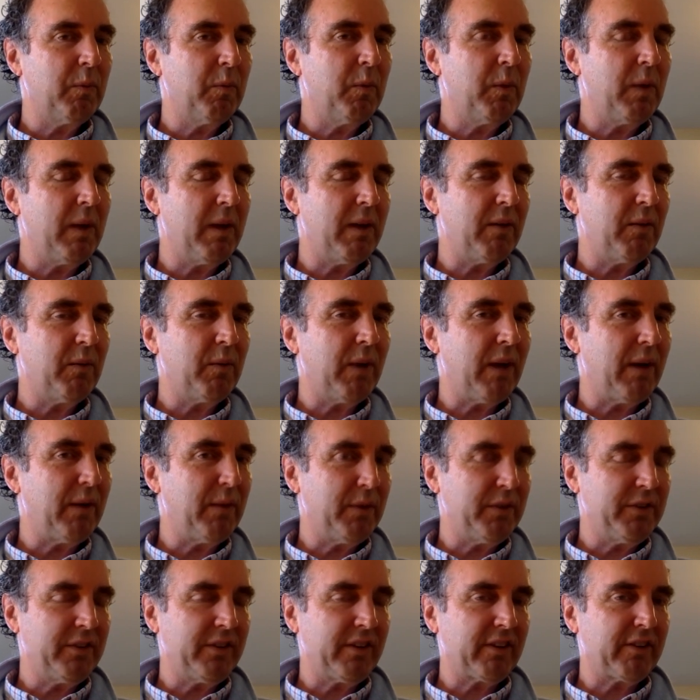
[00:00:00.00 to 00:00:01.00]
we,
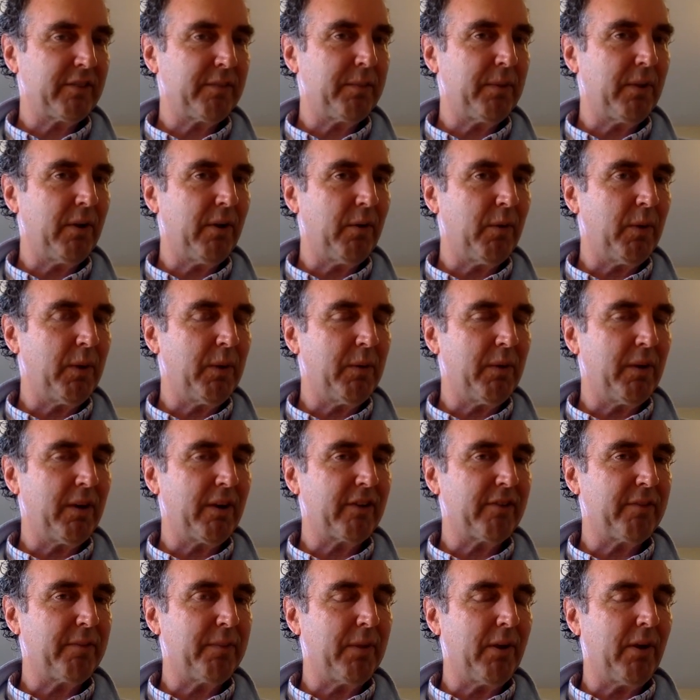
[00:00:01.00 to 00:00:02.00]
was explore, we were
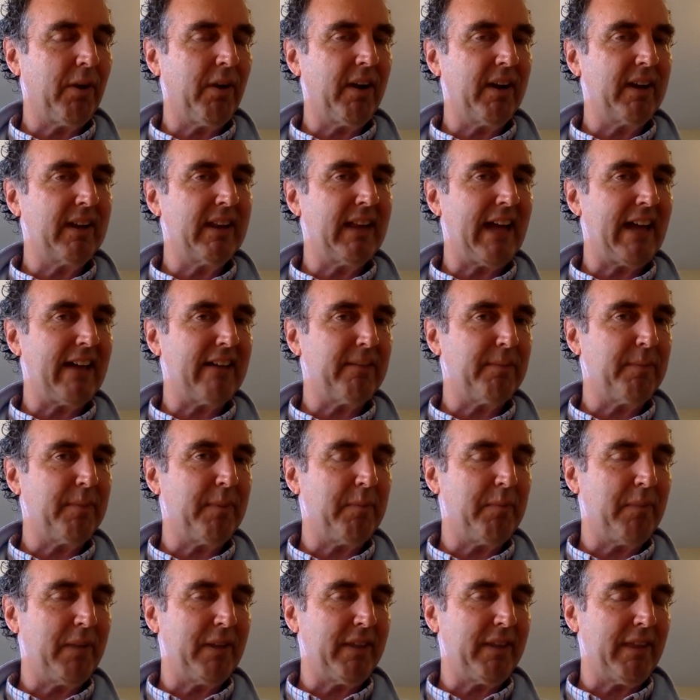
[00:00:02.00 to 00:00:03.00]
exploring last
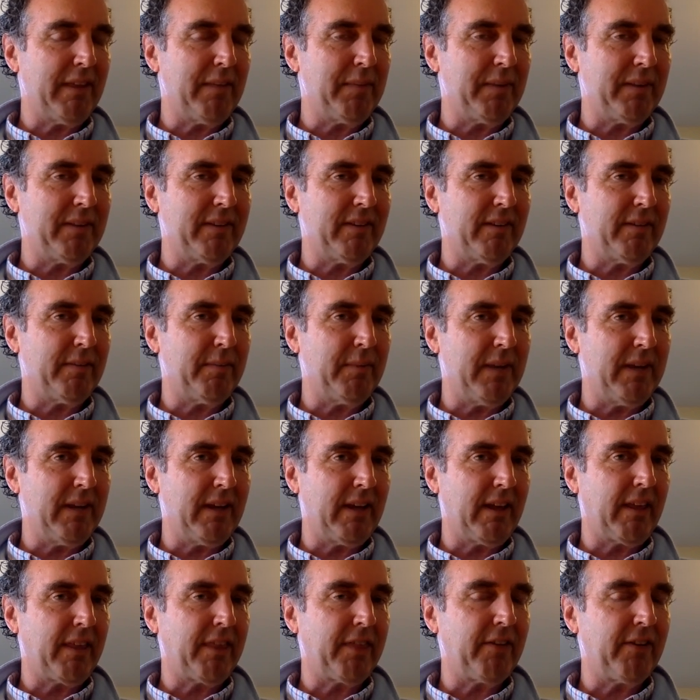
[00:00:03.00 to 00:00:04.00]
monthly business
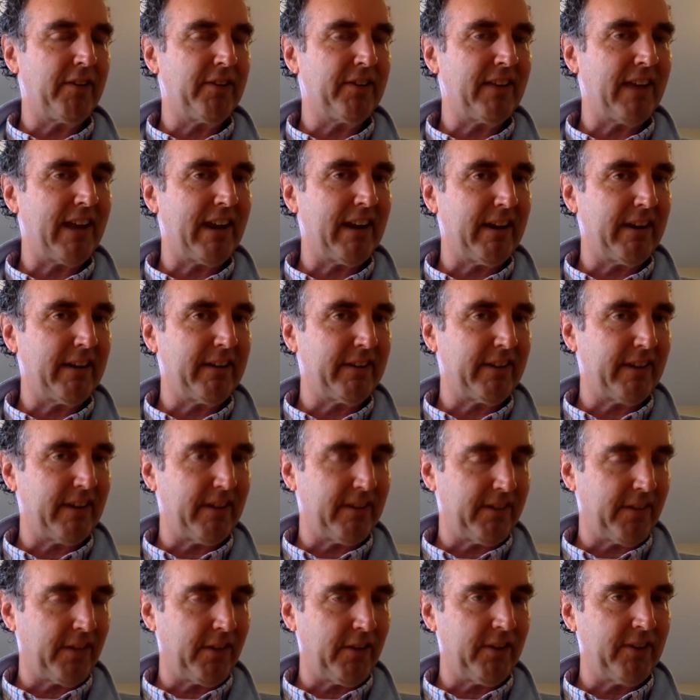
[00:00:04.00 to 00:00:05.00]
meeting, third Saturdays,
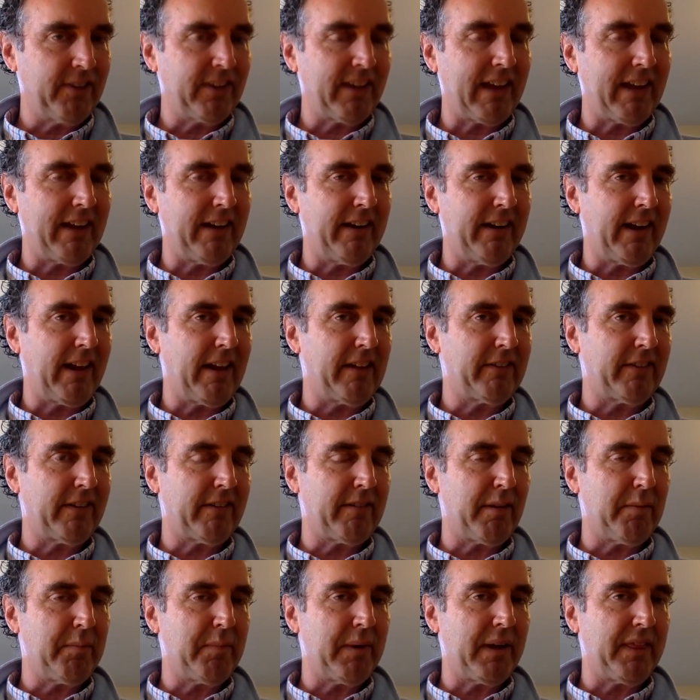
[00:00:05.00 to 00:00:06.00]
third Saturdays
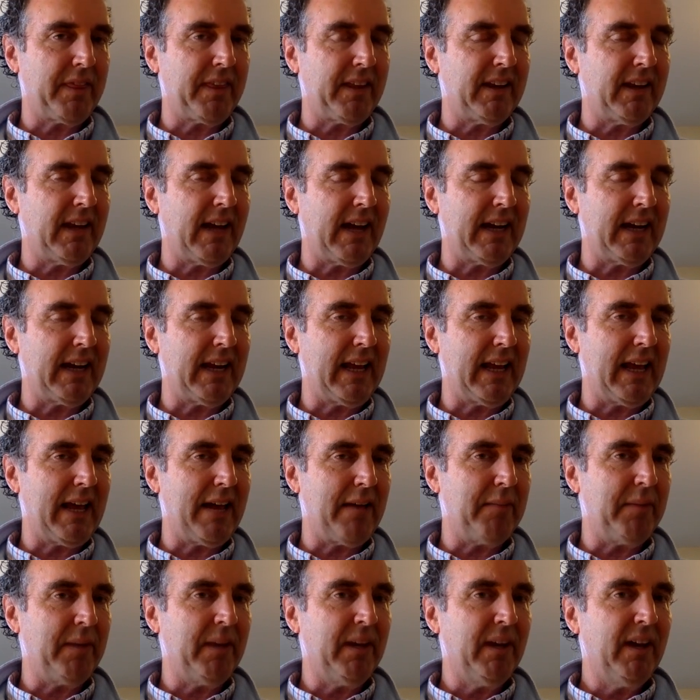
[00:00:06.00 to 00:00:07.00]
of the month at 9
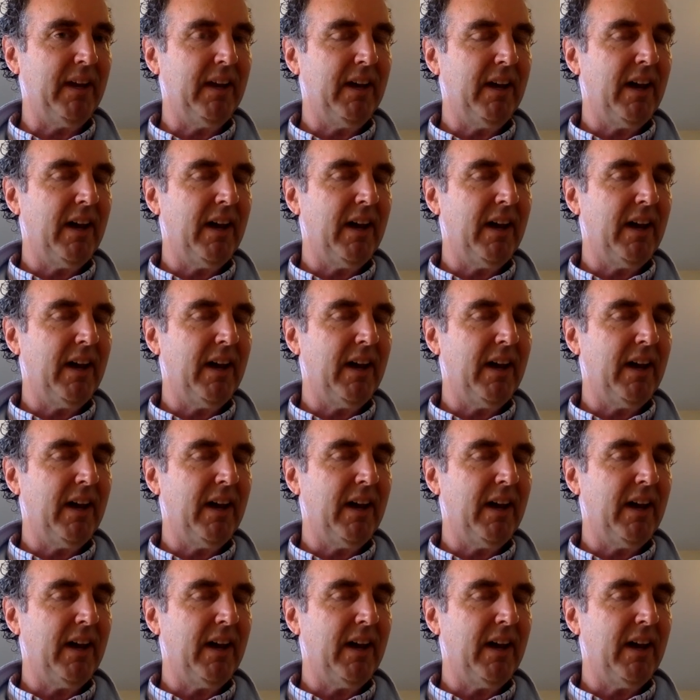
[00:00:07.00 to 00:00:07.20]
a.m.,